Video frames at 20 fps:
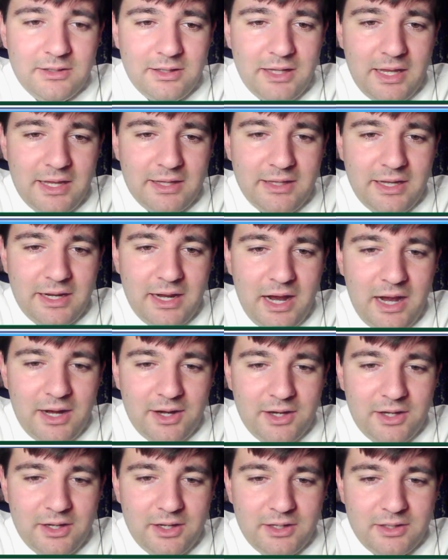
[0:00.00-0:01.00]
they they got
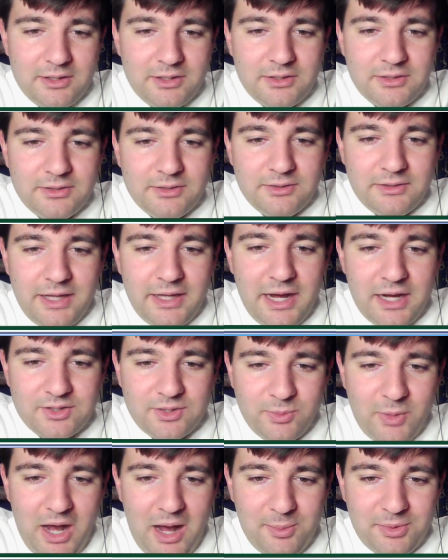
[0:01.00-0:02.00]
uh they got
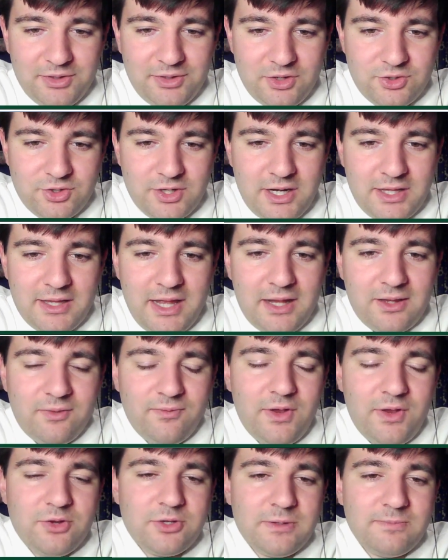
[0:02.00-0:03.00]
some competition in that
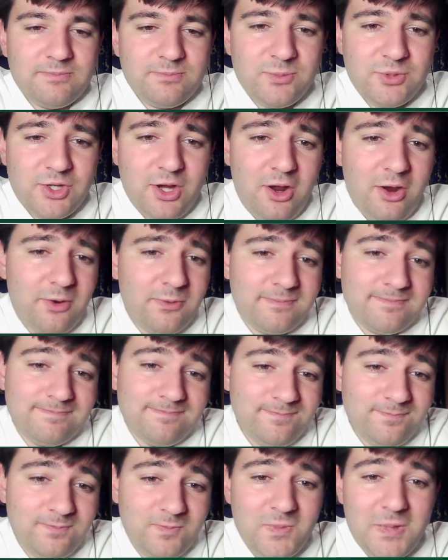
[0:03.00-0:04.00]
division. So
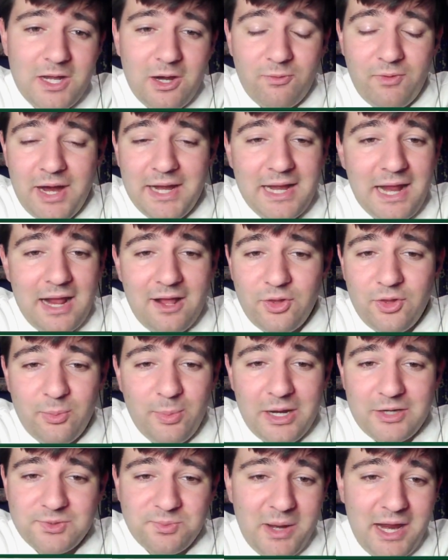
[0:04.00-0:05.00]
you know, right now their
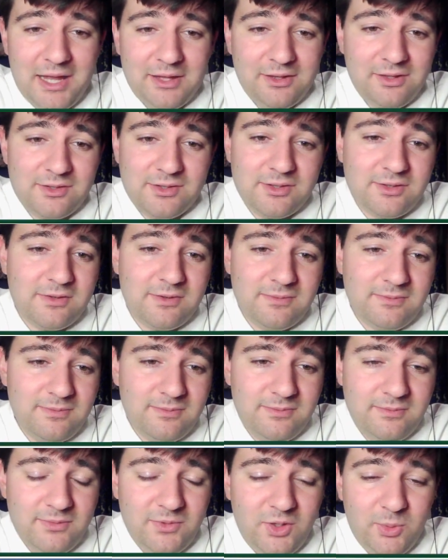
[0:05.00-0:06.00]
best path is
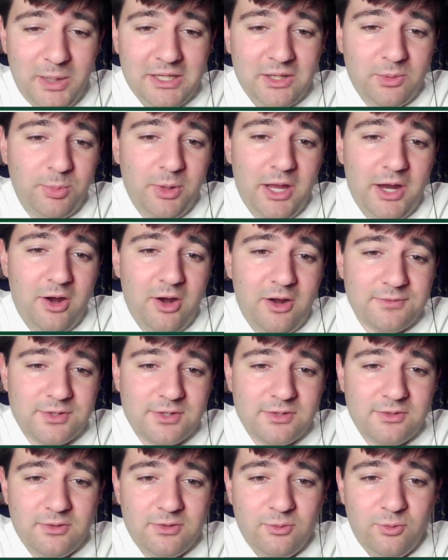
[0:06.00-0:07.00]
to make the
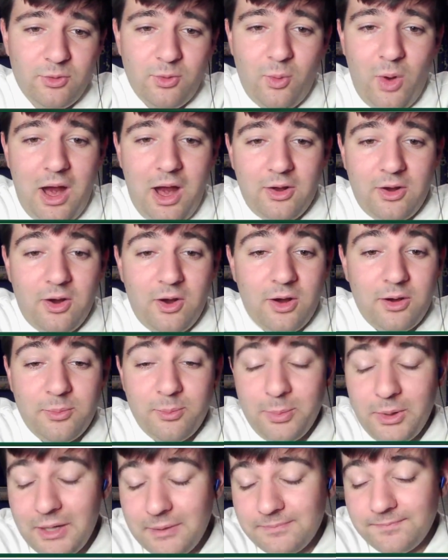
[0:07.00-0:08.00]
playoffs through the wild card.
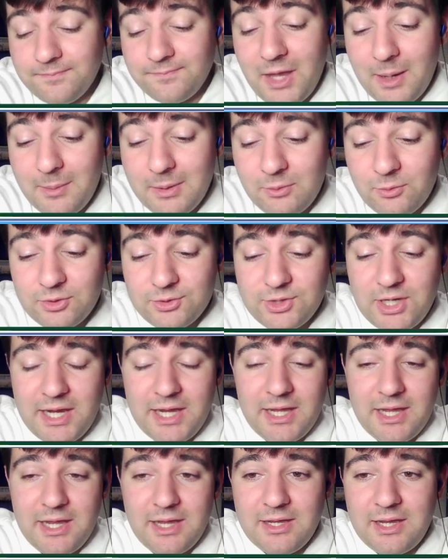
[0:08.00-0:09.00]
But I mean, we'll see.
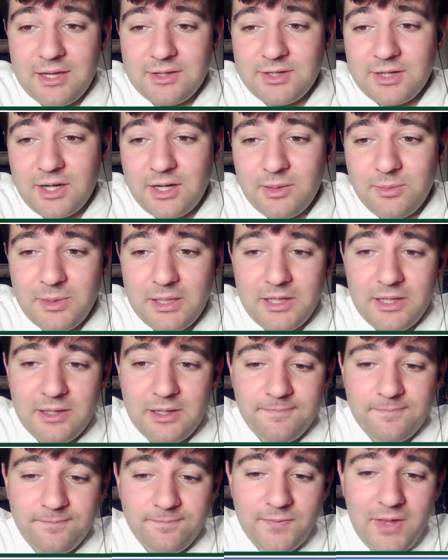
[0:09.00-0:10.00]
Is it going to be?
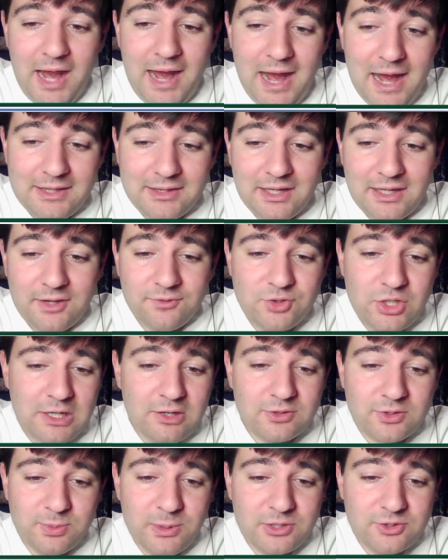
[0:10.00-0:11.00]
I, I think if Geno
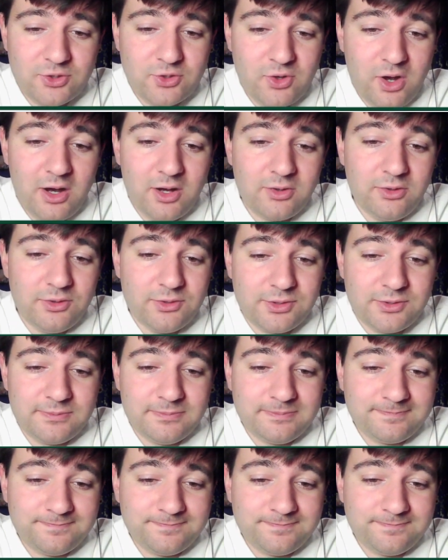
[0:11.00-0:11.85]
Smith struggles,